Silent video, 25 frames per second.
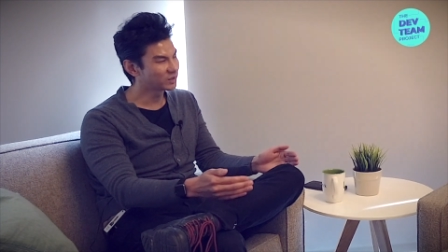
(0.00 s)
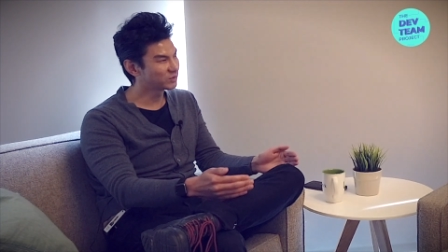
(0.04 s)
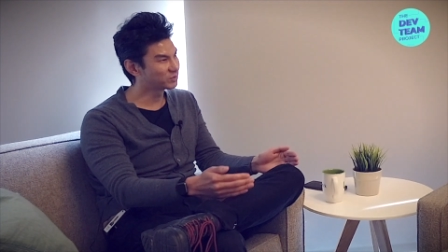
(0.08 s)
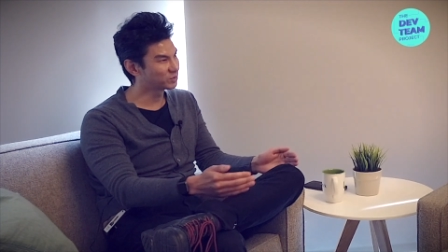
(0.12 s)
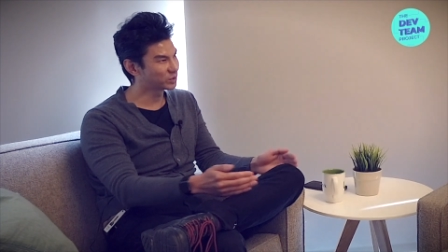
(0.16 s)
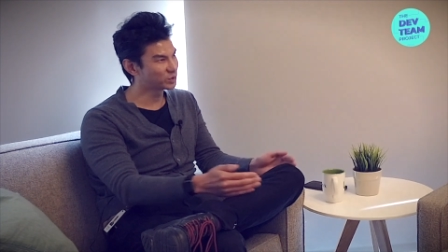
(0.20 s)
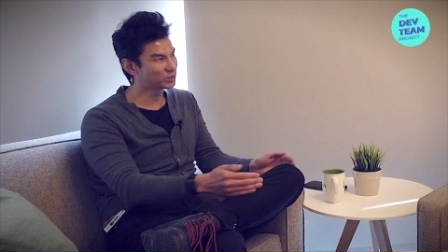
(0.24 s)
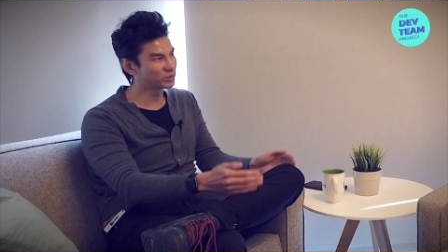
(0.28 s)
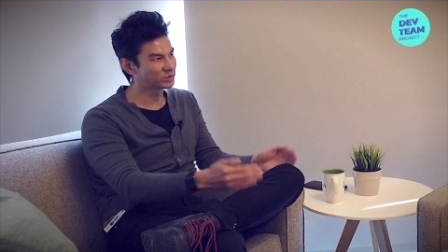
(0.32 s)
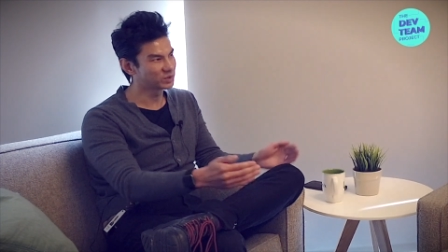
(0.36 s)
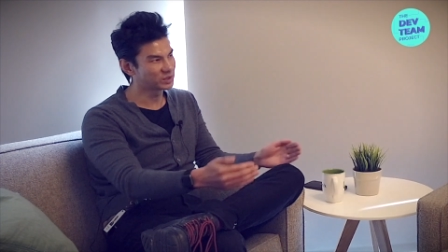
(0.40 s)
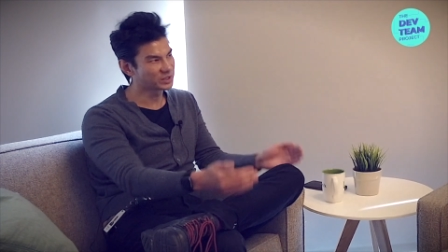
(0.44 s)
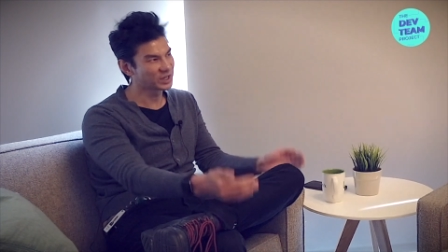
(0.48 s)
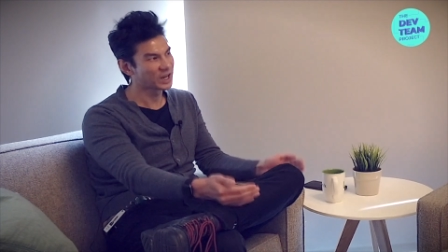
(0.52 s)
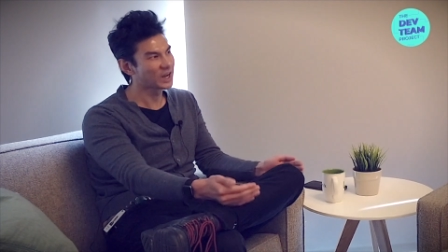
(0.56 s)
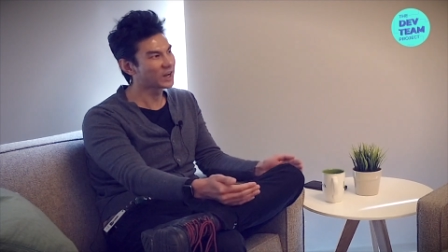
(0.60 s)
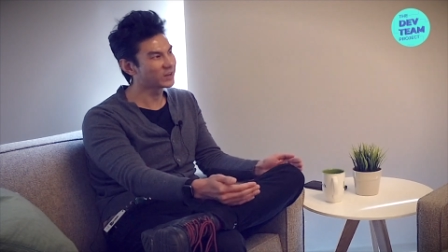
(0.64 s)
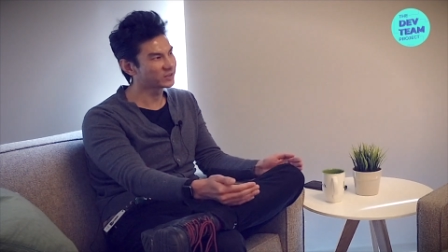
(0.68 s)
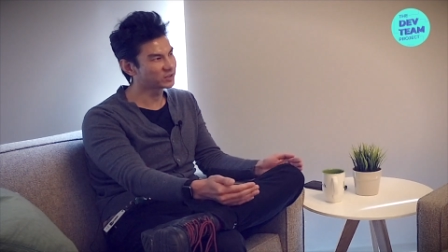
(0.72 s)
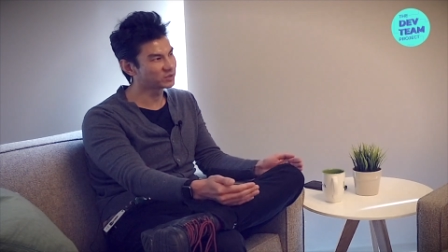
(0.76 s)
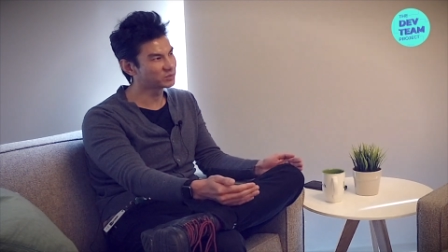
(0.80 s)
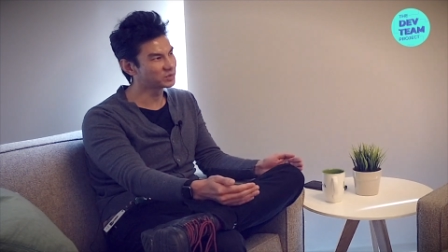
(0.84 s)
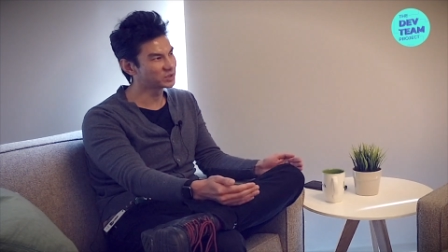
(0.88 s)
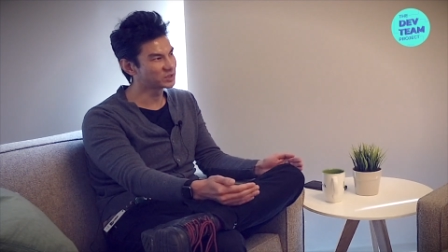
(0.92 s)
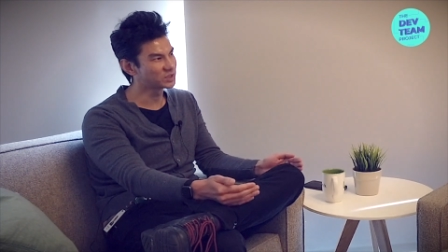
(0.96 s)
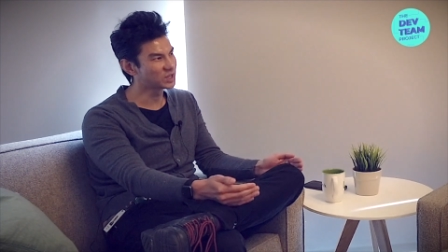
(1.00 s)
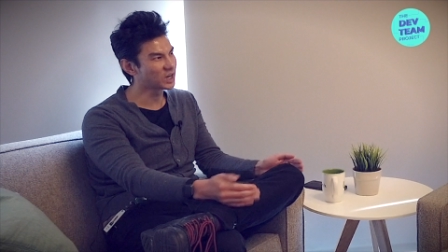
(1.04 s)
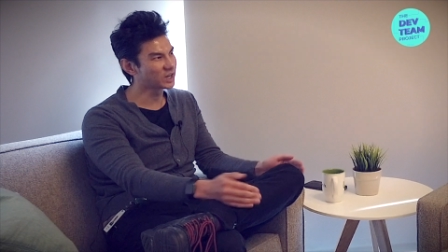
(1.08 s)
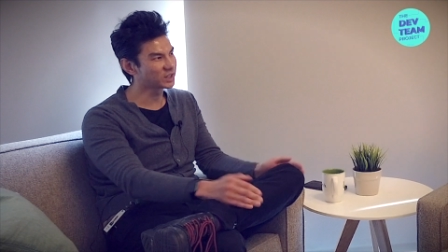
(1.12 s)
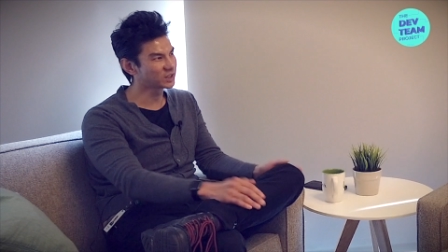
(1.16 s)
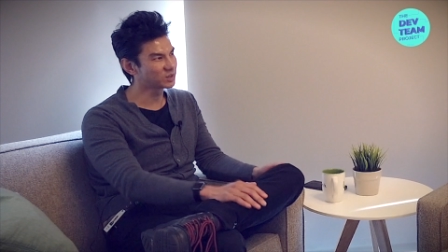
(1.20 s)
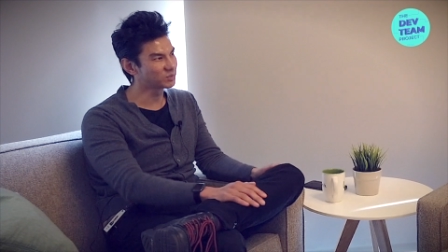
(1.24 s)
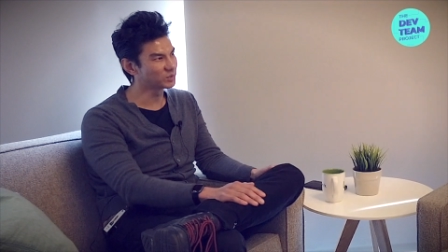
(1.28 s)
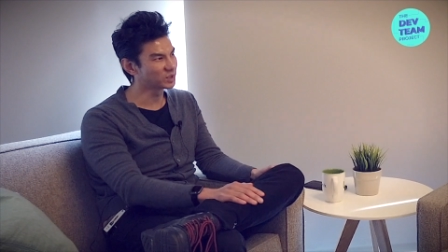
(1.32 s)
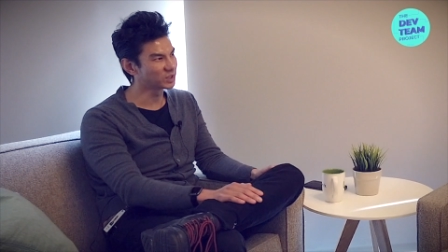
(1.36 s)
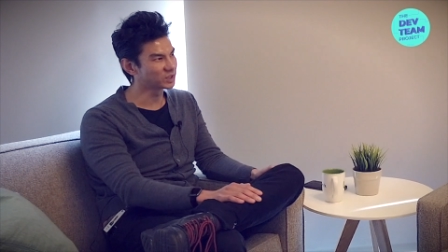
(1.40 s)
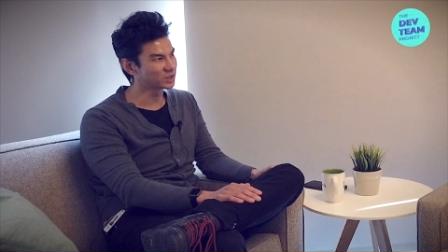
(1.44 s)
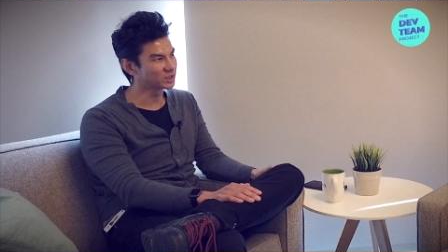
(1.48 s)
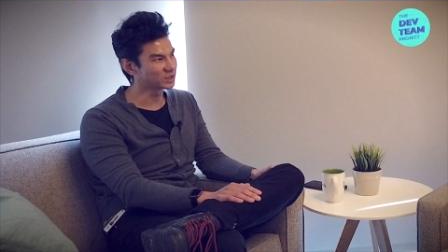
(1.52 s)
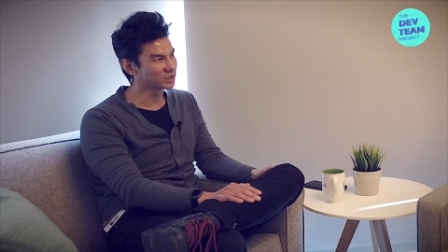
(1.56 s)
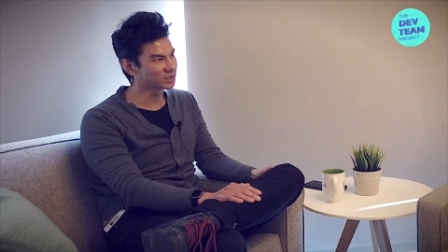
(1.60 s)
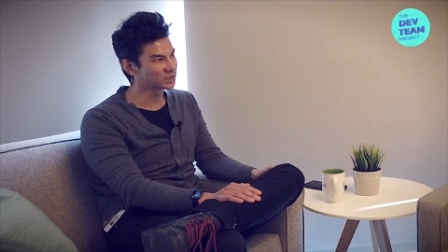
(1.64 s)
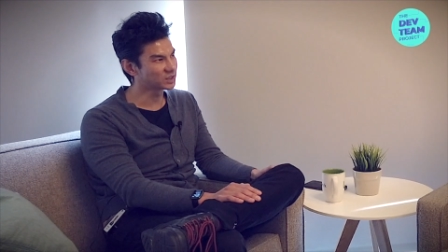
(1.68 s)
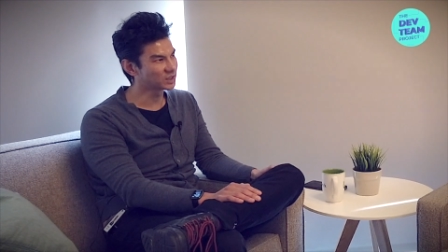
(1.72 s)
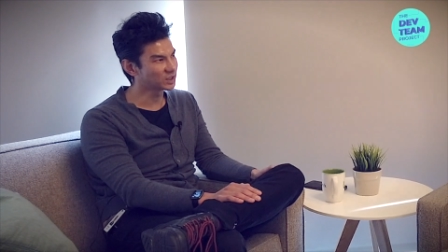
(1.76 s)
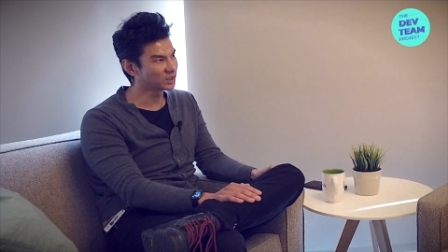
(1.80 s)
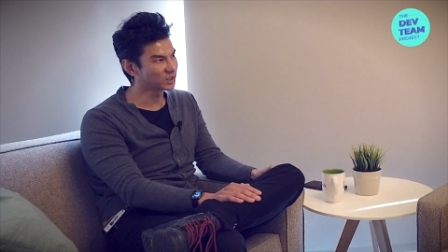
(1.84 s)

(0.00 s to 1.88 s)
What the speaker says: frequently have to be documented.